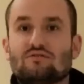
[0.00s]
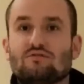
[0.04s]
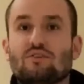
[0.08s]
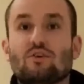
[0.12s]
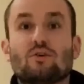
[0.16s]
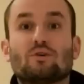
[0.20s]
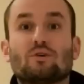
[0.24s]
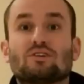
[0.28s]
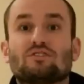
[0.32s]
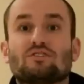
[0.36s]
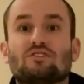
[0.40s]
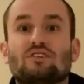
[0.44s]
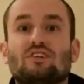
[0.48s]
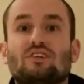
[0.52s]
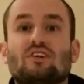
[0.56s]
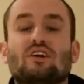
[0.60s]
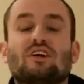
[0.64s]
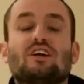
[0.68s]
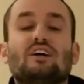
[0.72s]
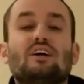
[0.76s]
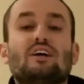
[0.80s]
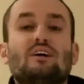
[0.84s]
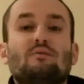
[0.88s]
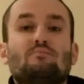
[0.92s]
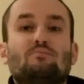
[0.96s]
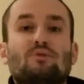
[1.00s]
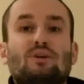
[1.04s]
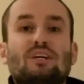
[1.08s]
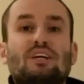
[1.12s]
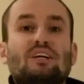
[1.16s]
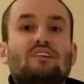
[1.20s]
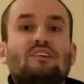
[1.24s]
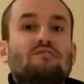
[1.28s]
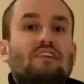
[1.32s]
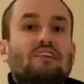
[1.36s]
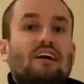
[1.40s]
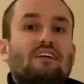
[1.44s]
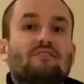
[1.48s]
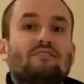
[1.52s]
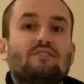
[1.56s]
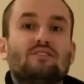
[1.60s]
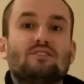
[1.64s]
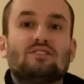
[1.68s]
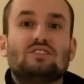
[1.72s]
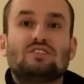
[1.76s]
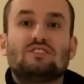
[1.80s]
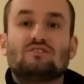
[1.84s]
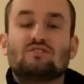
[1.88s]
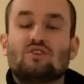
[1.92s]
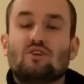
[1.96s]
is focusing on, bringing
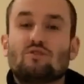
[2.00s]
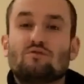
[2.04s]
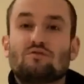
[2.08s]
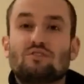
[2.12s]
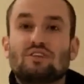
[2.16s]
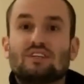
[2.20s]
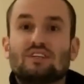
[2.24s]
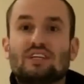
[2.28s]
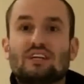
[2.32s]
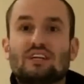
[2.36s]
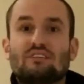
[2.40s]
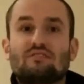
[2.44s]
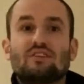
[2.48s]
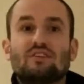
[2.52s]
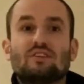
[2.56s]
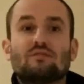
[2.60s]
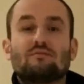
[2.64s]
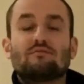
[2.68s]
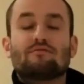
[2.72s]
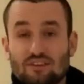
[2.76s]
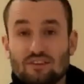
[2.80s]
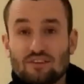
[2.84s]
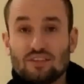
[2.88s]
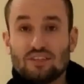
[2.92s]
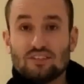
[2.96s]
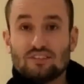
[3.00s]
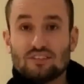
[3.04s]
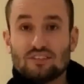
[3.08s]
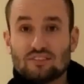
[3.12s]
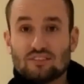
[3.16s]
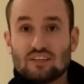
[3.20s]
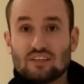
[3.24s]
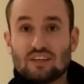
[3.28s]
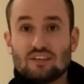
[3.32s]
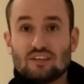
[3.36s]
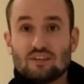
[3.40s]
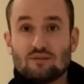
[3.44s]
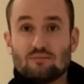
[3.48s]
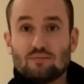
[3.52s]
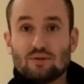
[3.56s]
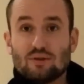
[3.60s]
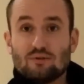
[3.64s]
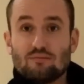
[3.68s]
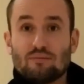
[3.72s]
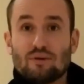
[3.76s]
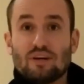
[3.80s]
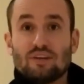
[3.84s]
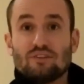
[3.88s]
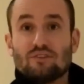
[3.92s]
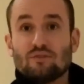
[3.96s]
refugees over and giving them $3,600 per
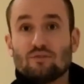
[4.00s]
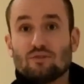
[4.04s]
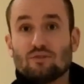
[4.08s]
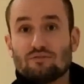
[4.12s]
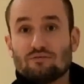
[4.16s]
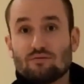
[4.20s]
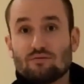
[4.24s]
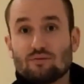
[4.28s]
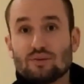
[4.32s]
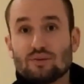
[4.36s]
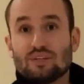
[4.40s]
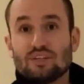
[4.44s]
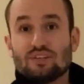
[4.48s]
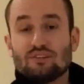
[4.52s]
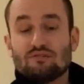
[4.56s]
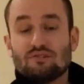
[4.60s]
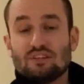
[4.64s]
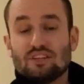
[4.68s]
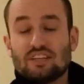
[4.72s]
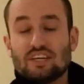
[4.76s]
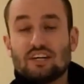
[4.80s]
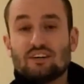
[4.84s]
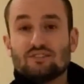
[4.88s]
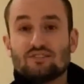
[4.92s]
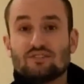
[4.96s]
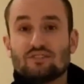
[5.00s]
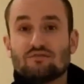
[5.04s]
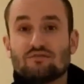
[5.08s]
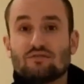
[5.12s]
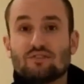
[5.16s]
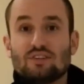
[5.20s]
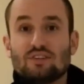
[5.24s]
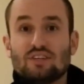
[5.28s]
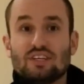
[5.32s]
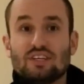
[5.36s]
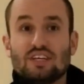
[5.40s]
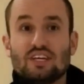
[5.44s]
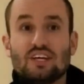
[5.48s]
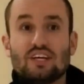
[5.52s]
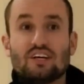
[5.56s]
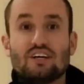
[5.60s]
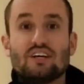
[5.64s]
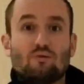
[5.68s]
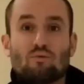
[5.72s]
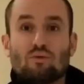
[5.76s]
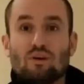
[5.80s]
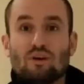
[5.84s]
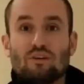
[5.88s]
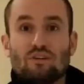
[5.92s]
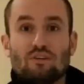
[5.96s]
month or $43,000 for the year,
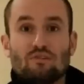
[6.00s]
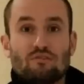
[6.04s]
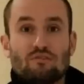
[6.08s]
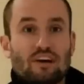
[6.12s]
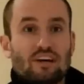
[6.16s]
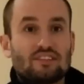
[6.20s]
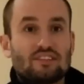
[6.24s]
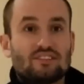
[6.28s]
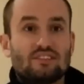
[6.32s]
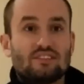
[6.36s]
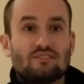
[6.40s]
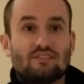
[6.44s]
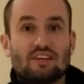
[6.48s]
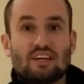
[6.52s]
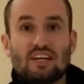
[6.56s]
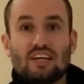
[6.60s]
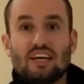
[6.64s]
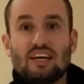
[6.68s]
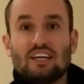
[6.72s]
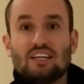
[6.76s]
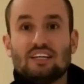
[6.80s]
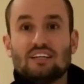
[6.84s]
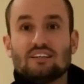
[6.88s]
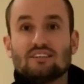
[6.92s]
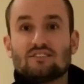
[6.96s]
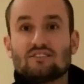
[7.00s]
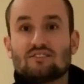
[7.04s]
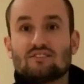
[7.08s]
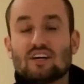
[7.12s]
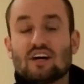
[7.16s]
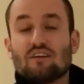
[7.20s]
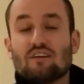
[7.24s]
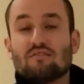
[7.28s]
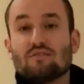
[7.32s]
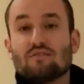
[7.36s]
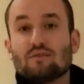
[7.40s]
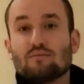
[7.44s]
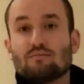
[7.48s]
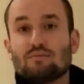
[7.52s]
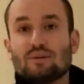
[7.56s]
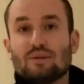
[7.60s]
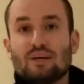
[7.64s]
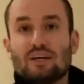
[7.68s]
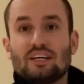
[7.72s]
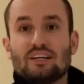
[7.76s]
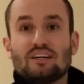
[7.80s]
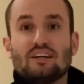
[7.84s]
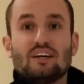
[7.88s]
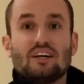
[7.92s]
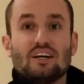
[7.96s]
while the rest of Canadians suffer
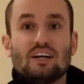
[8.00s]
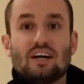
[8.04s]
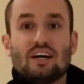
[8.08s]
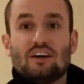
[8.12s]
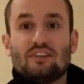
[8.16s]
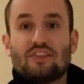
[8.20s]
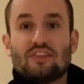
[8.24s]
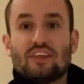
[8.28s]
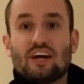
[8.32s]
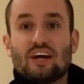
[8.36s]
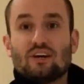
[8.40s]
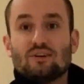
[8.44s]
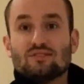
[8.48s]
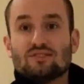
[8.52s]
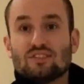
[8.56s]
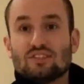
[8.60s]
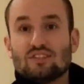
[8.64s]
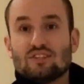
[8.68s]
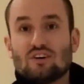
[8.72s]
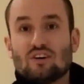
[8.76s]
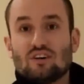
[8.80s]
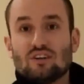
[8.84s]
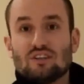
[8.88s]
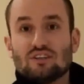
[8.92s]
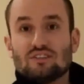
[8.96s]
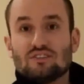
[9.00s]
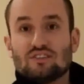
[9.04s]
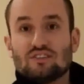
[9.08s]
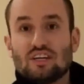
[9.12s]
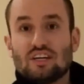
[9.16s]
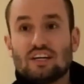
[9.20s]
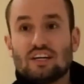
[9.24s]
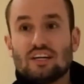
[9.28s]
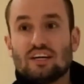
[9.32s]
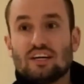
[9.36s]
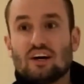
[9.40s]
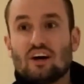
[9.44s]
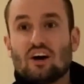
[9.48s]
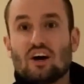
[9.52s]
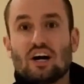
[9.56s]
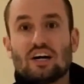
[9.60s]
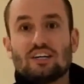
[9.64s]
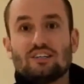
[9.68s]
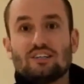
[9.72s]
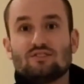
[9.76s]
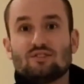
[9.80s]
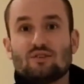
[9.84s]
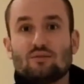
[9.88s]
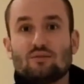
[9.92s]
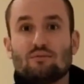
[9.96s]
paying $1,000 in
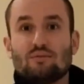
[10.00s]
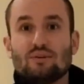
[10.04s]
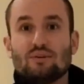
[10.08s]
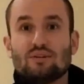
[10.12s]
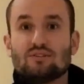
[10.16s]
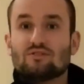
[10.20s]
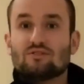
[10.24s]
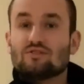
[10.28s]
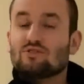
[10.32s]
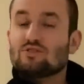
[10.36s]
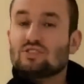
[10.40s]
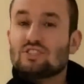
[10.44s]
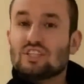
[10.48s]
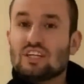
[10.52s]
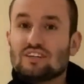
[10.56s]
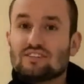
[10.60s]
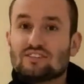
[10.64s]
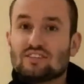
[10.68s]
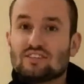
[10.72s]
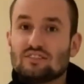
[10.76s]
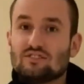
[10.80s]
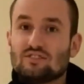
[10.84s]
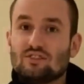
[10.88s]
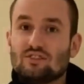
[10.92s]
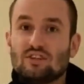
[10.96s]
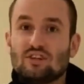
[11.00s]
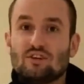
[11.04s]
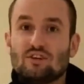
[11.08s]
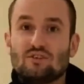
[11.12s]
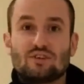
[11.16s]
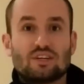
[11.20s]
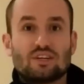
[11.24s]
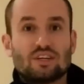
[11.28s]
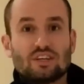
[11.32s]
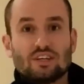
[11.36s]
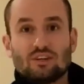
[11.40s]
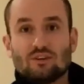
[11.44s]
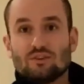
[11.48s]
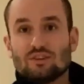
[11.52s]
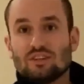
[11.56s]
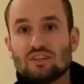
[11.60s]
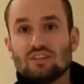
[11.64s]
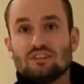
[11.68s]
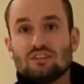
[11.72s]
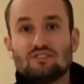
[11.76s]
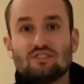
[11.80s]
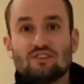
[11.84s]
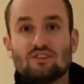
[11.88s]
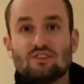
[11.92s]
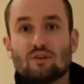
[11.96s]
hydro bills so Justin Trudeau can go to
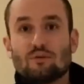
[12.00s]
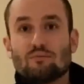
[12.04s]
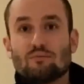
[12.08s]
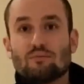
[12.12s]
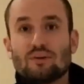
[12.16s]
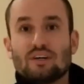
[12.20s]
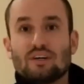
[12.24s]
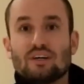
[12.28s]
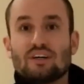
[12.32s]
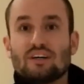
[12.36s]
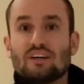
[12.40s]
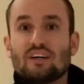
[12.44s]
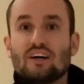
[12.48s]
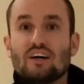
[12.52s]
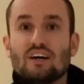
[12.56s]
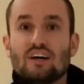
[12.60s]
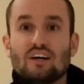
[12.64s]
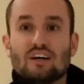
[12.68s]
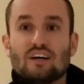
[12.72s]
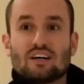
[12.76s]
these European